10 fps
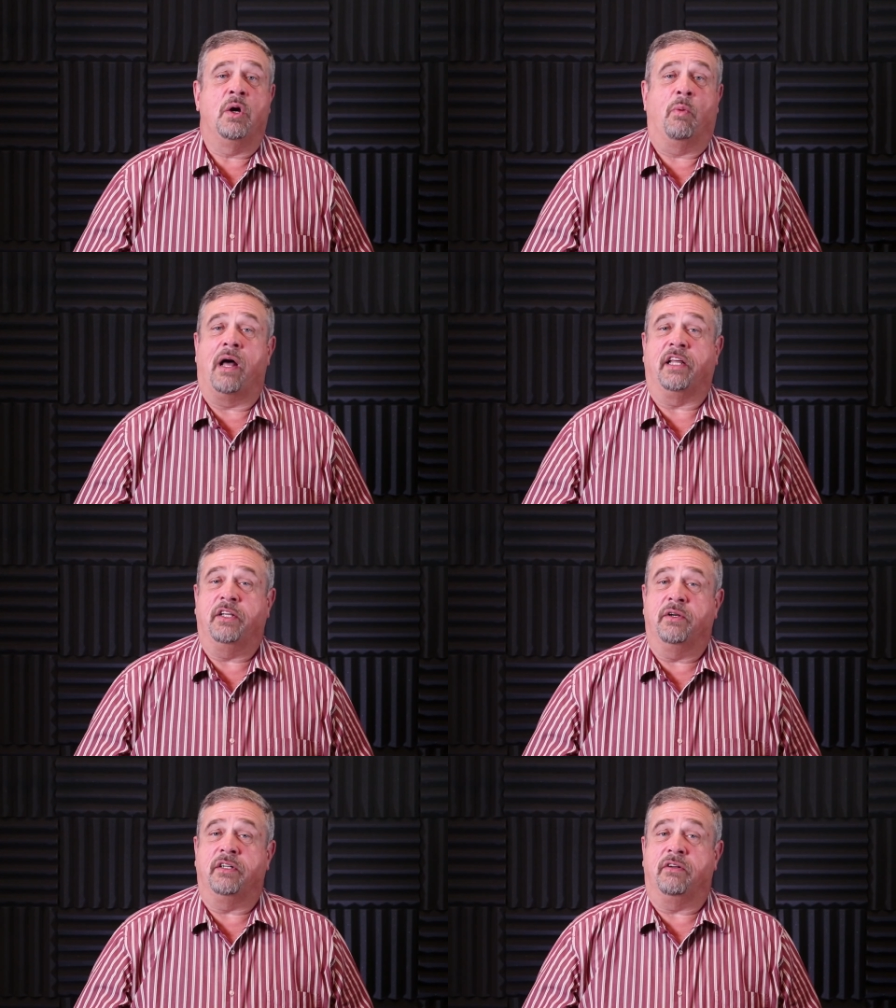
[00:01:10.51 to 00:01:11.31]
While a
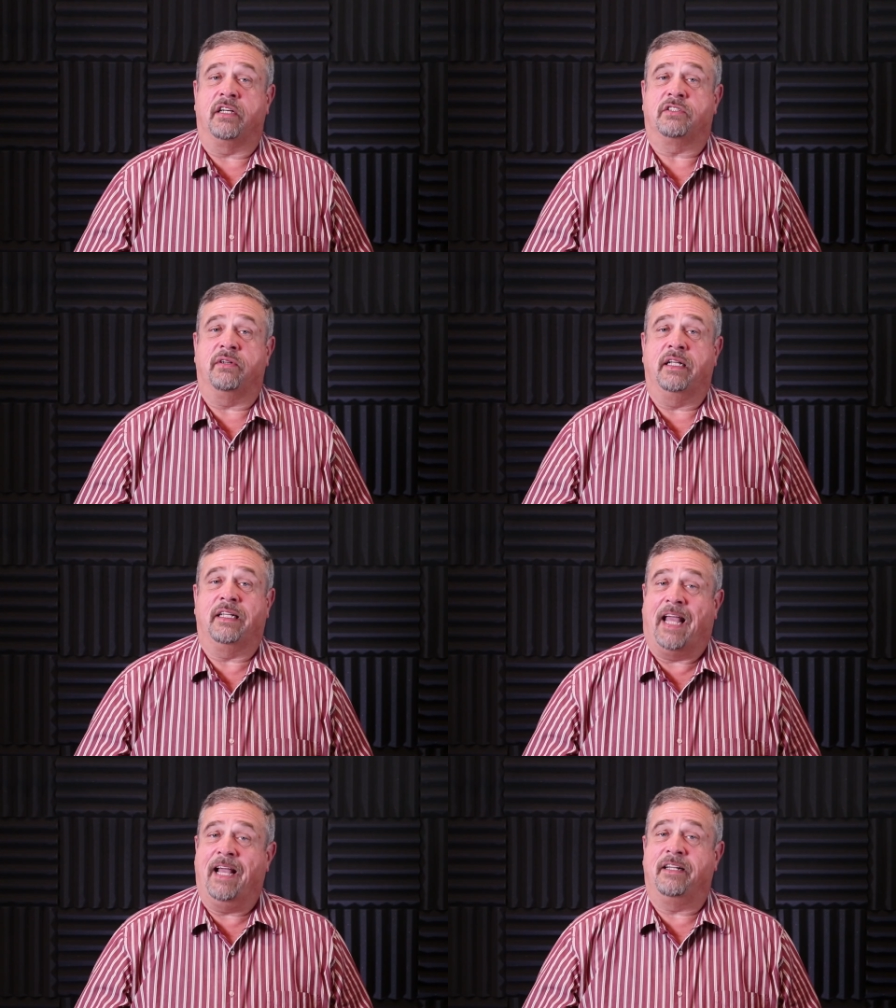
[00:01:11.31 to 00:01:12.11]
urine drug screen
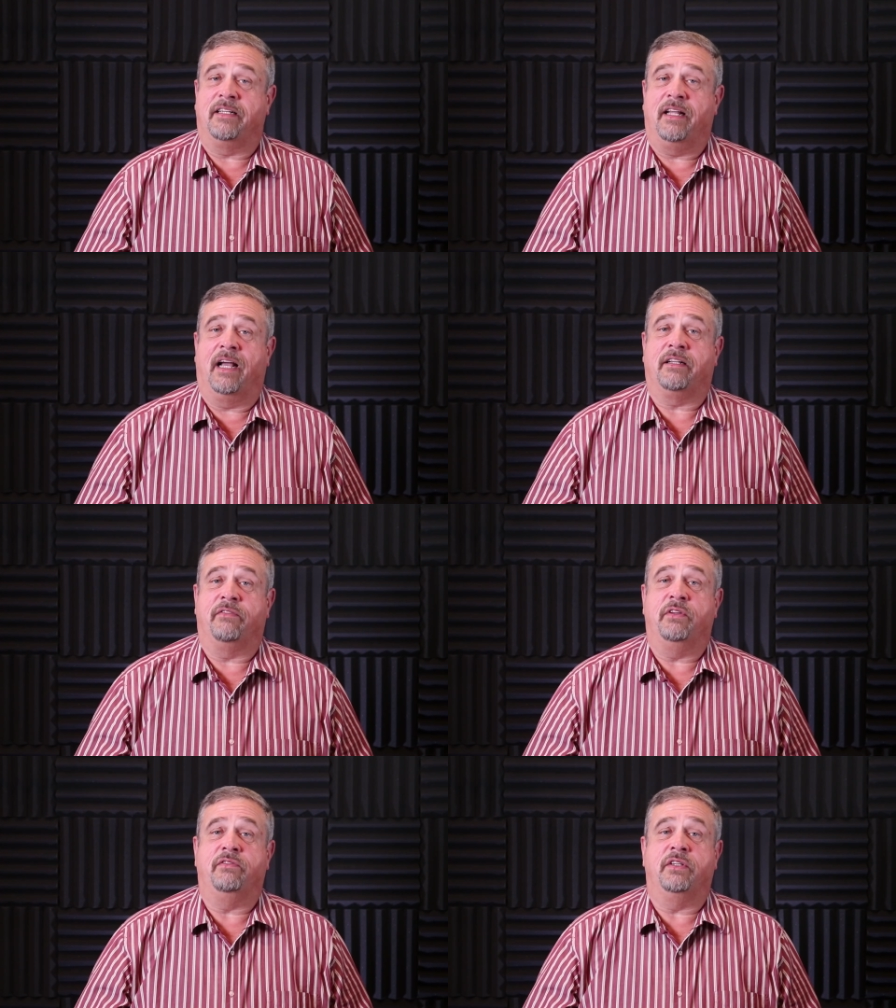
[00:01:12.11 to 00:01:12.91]
can detect
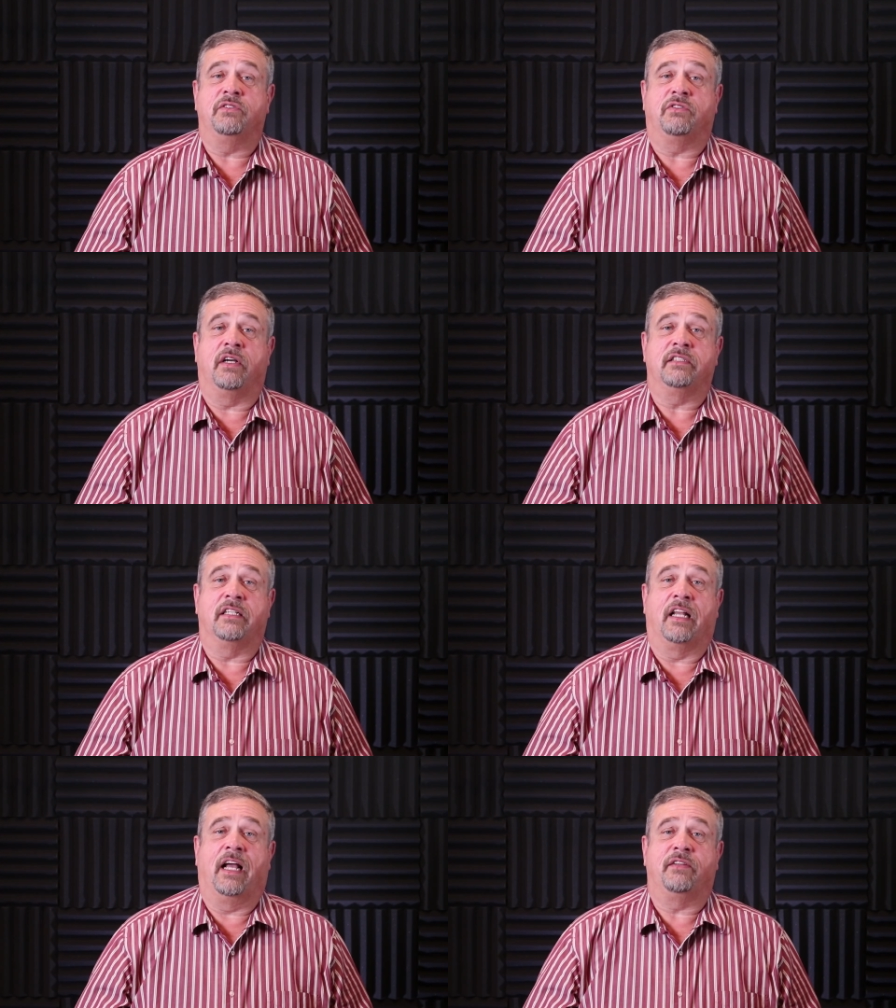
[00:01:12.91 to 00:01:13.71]
if you've used drugs in
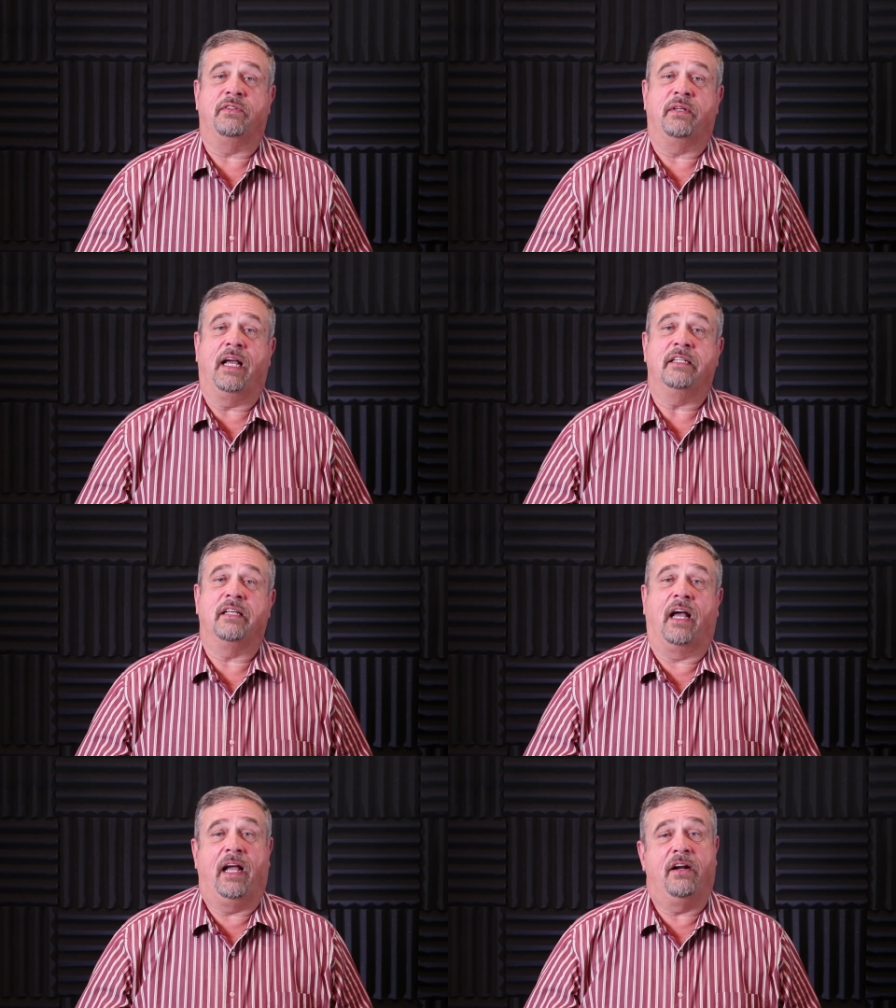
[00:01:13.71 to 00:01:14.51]
the last few days,
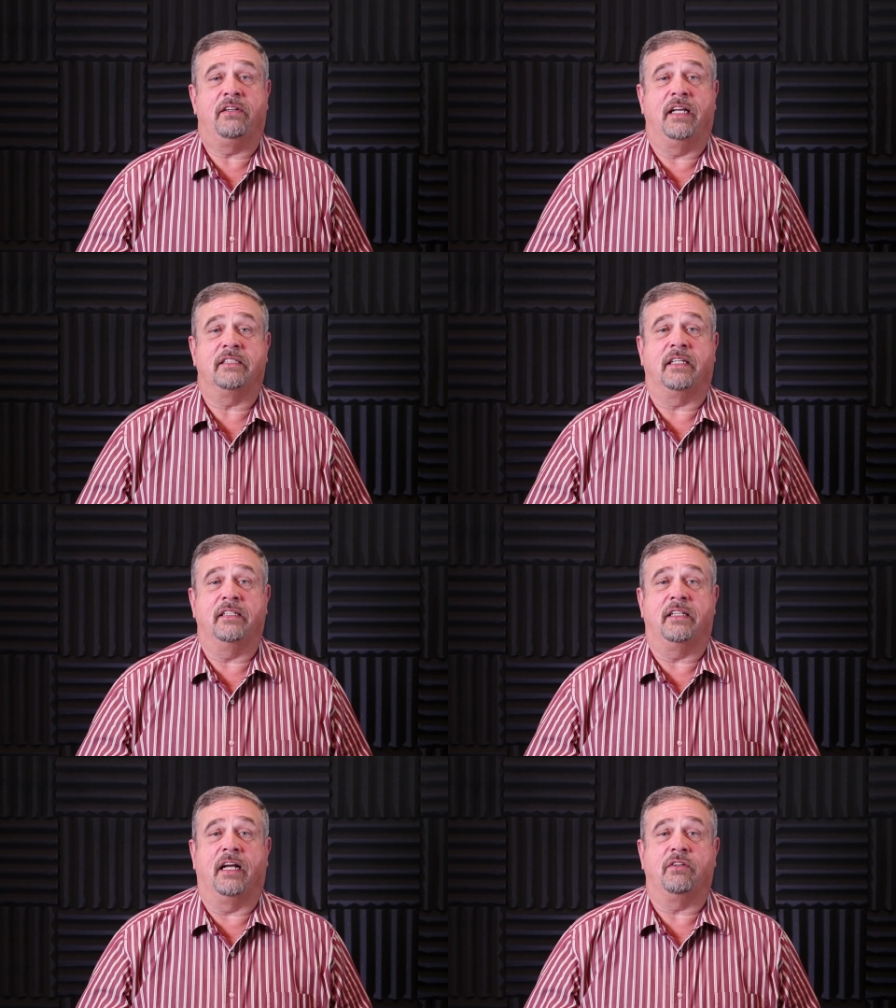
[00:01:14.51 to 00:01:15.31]
a hair test can
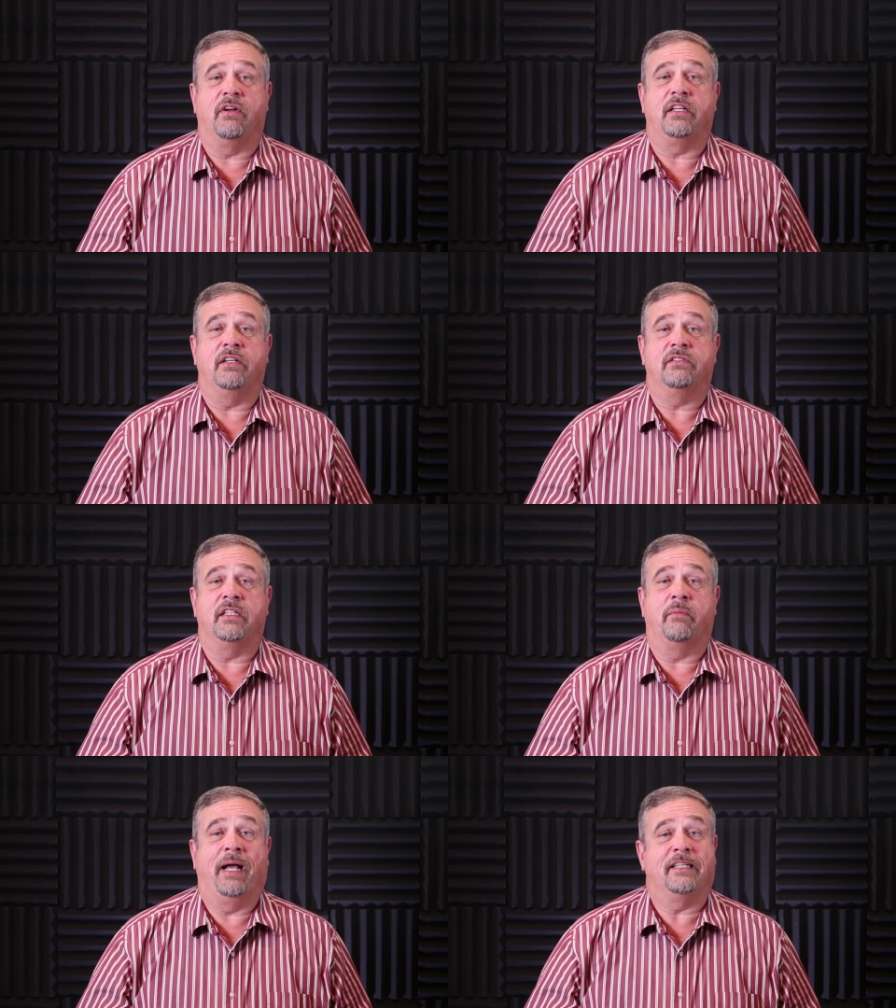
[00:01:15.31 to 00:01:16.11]
detect drug use
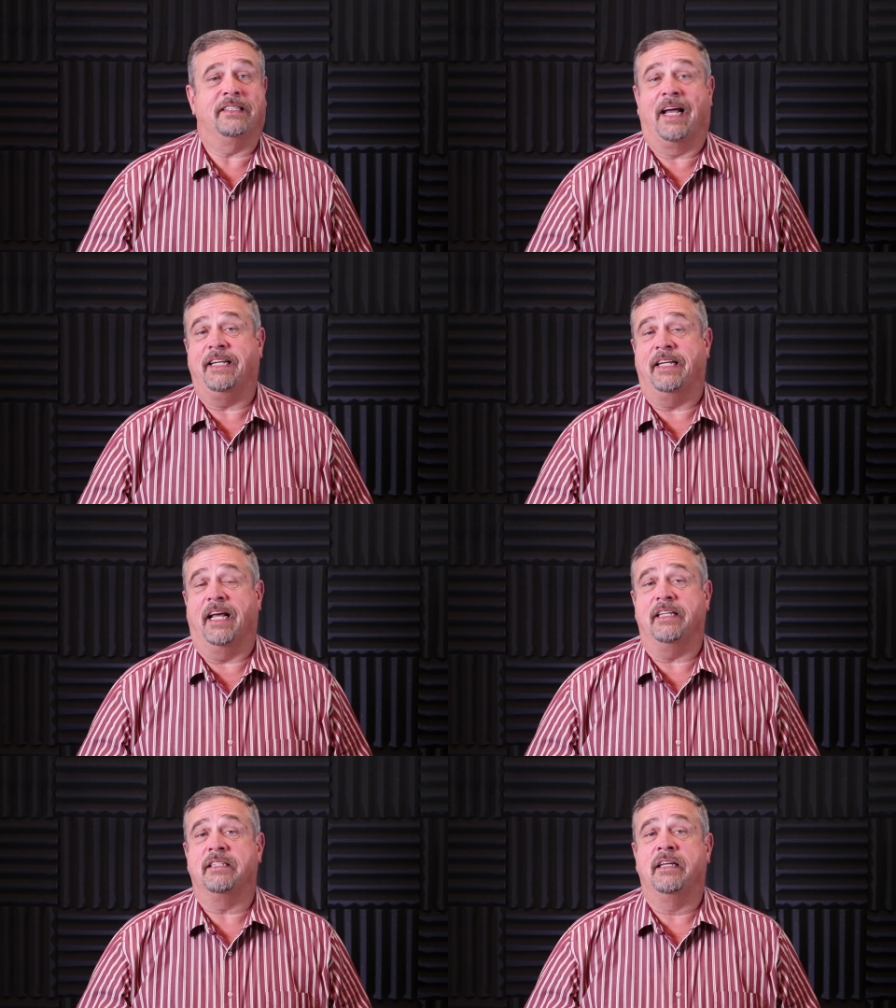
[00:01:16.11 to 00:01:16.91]
in the past 90
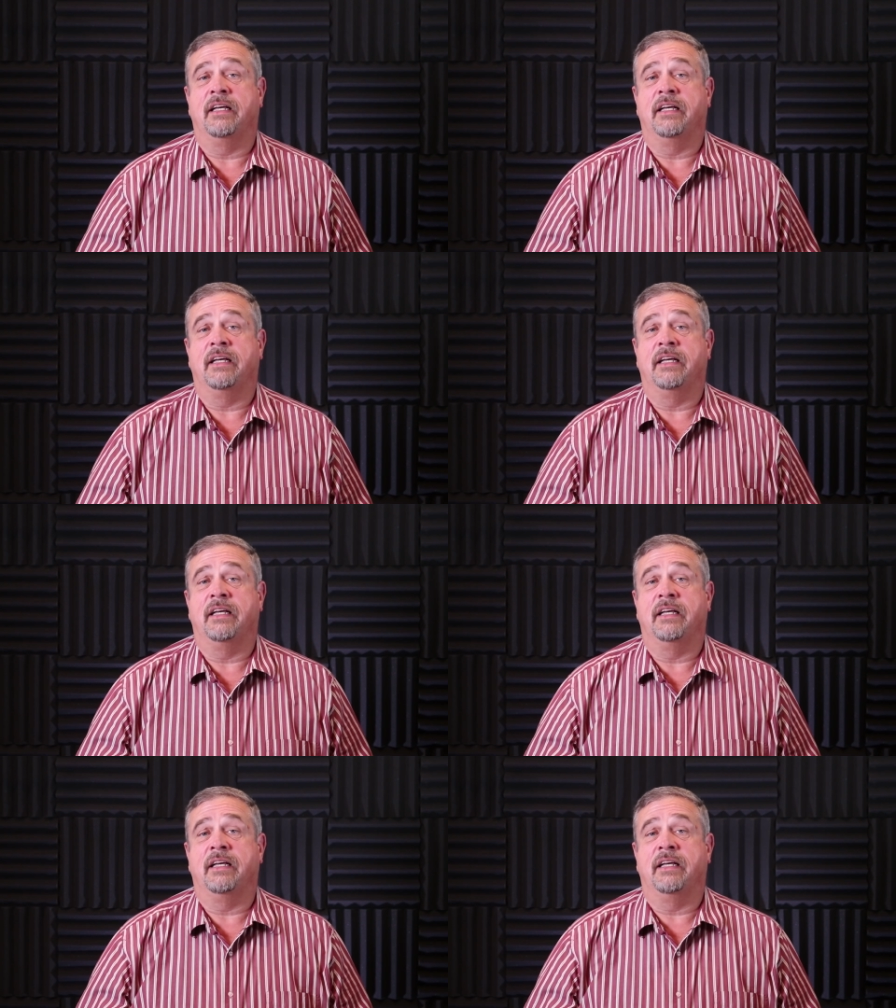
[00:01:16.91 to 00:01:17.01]
days.